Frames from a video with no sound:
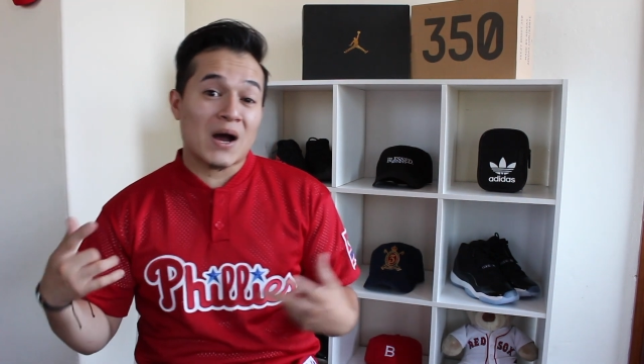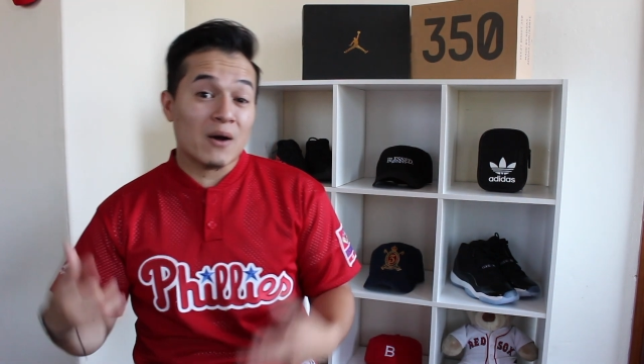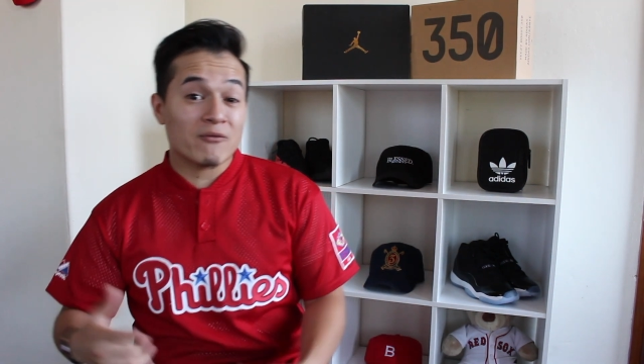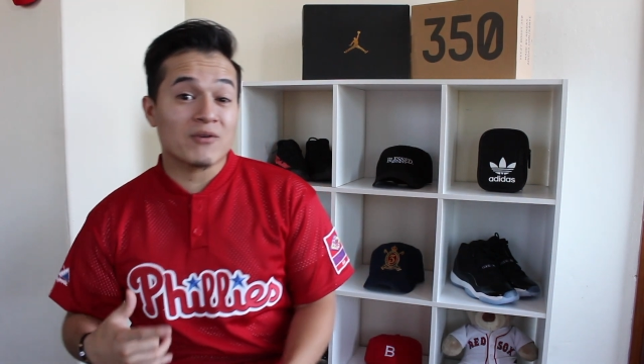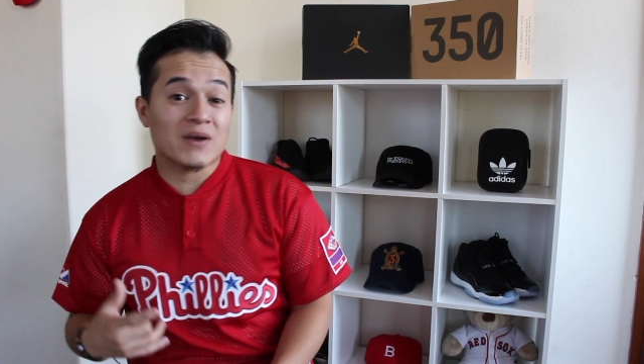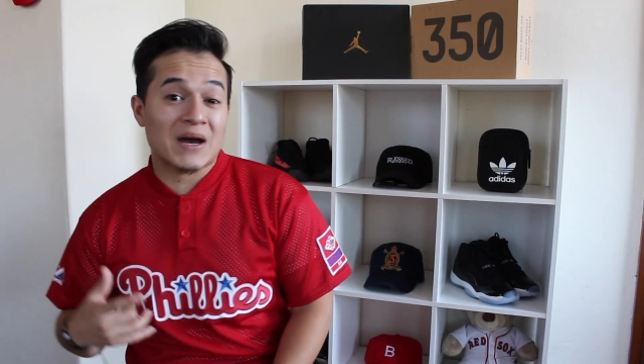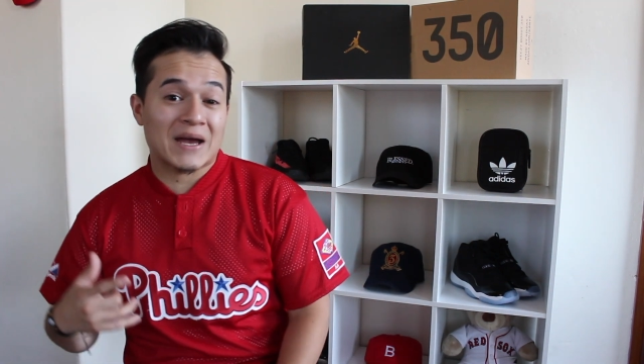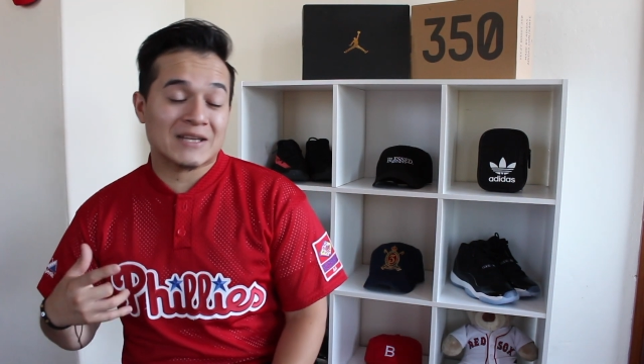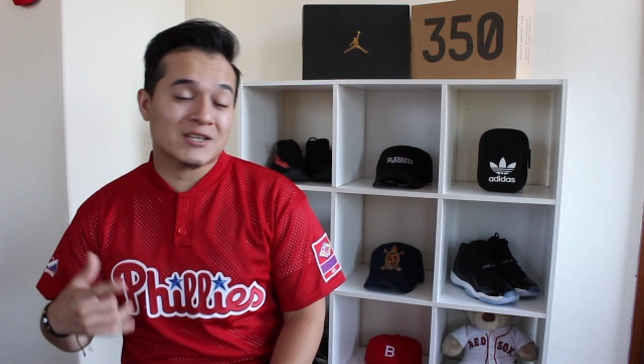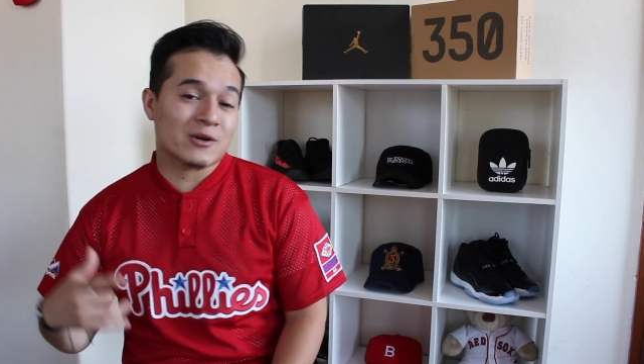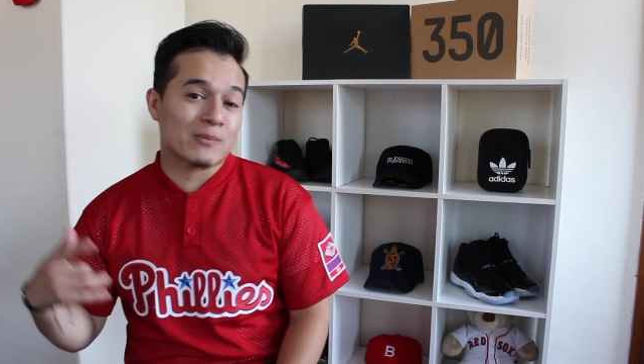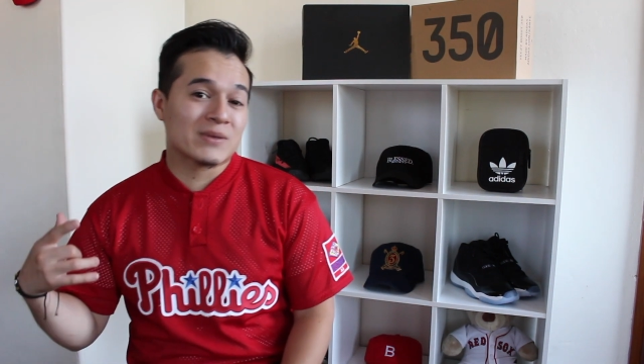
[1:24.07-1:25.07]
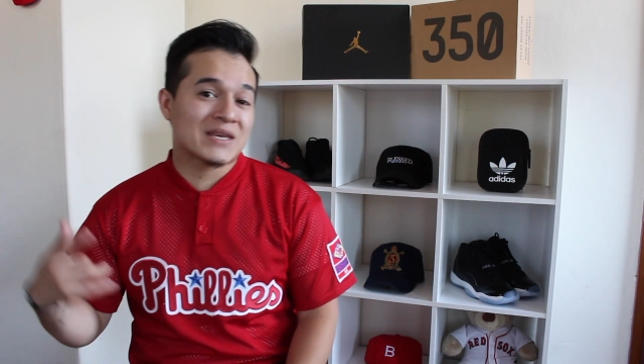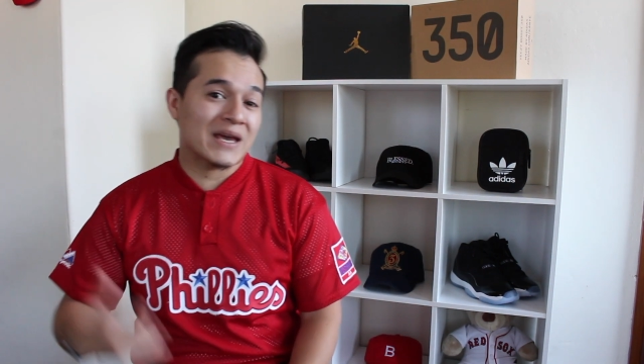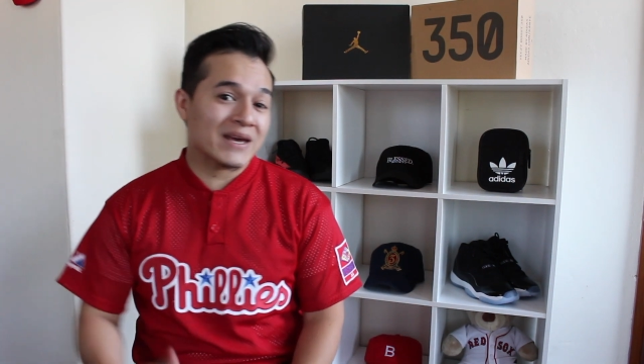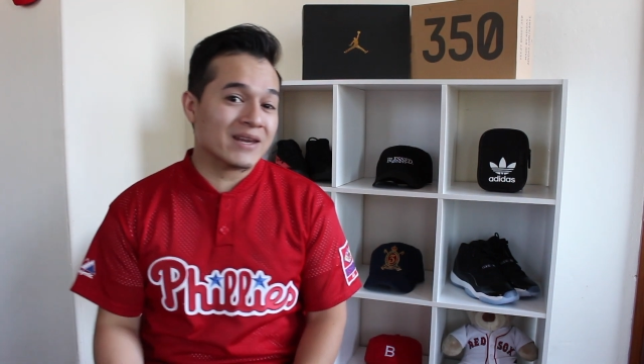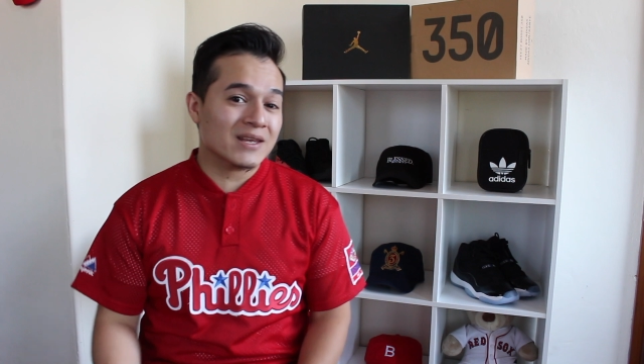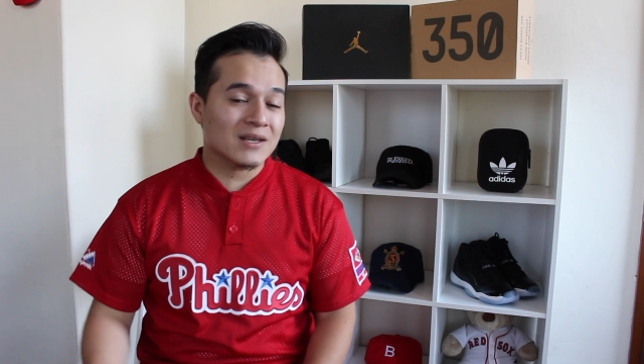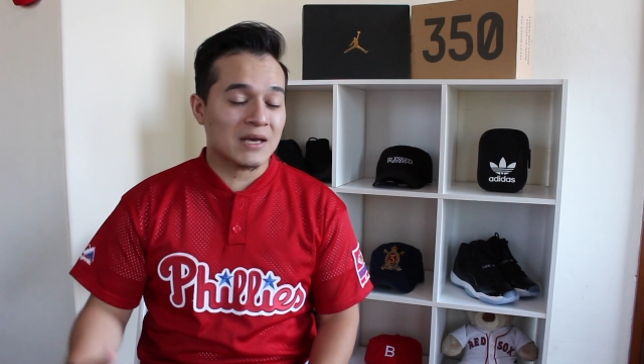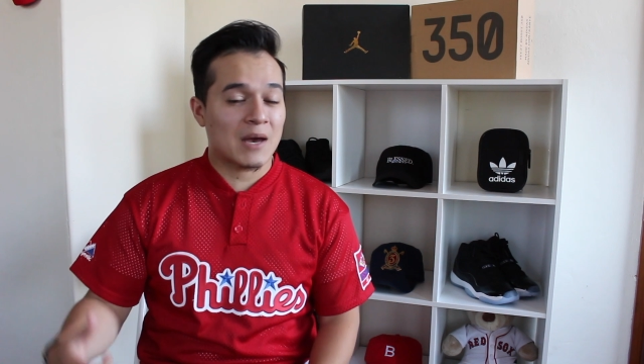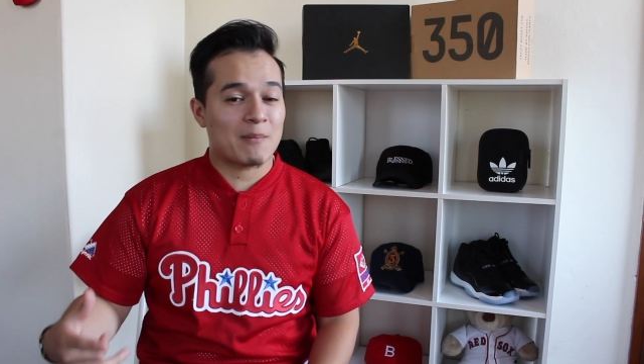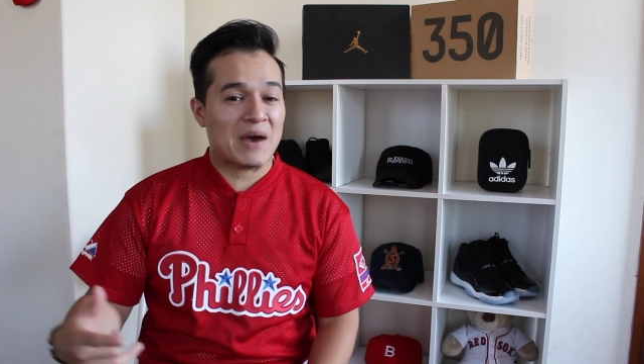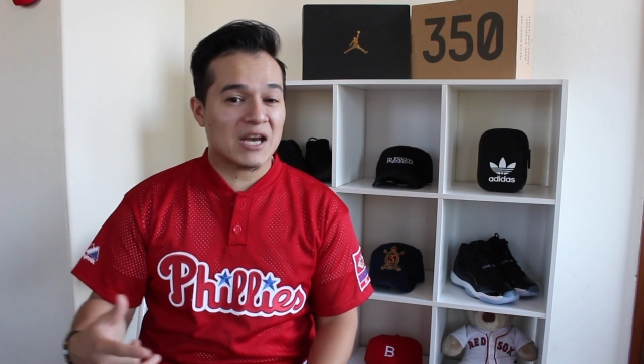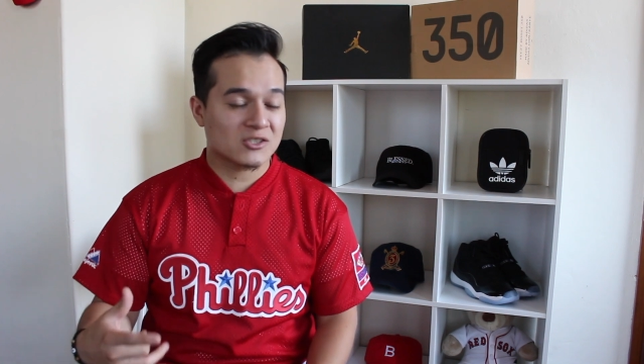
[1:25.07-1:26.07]
outfit I ended up getting
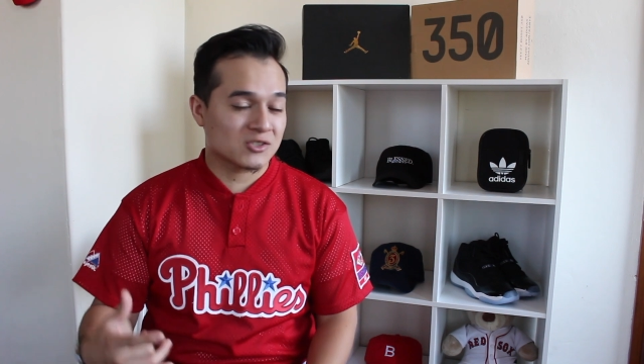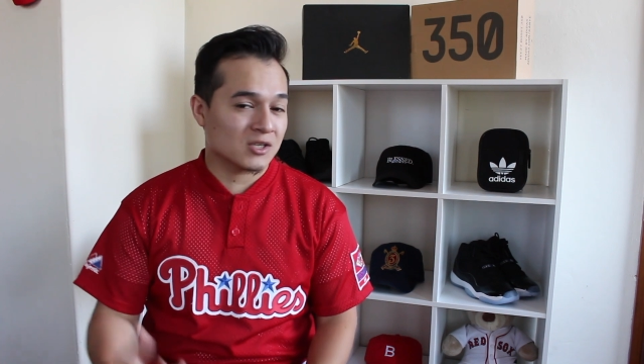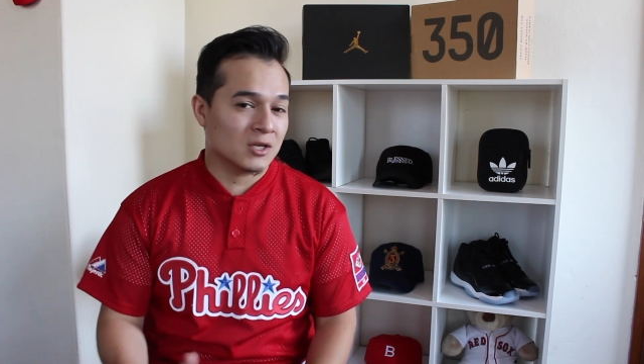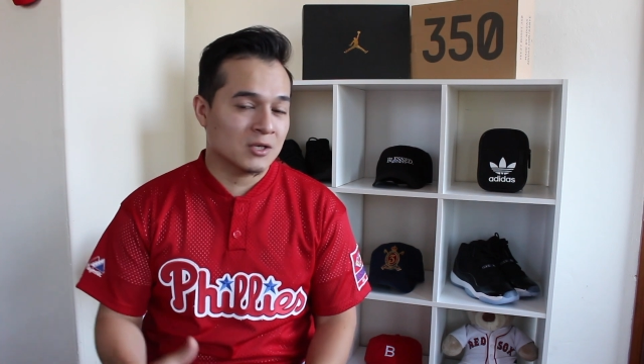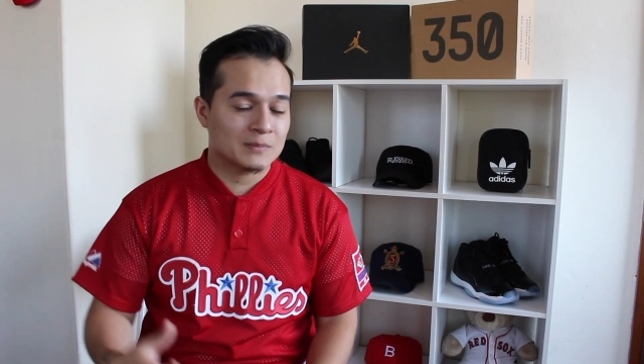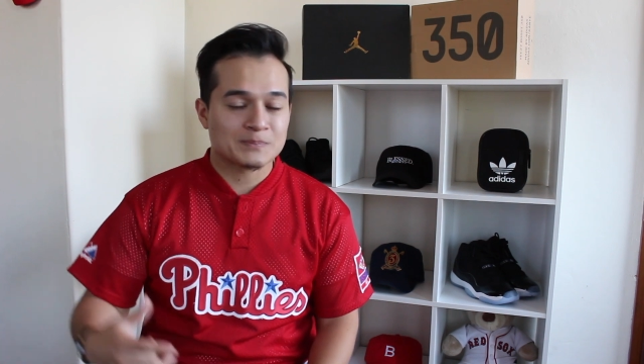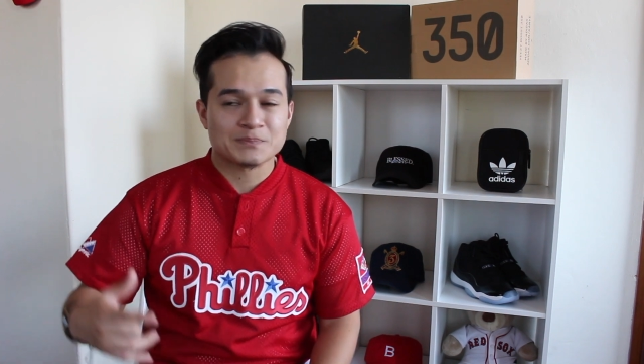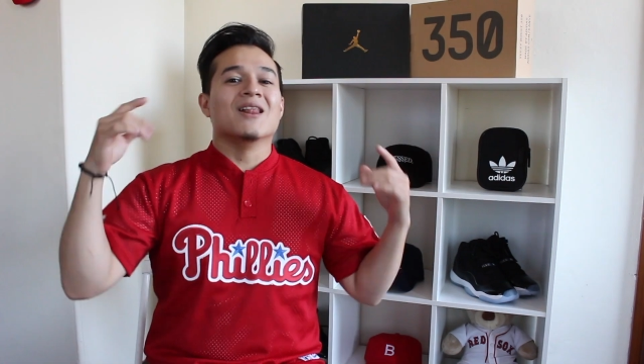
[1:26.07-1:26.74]
at Pacsun.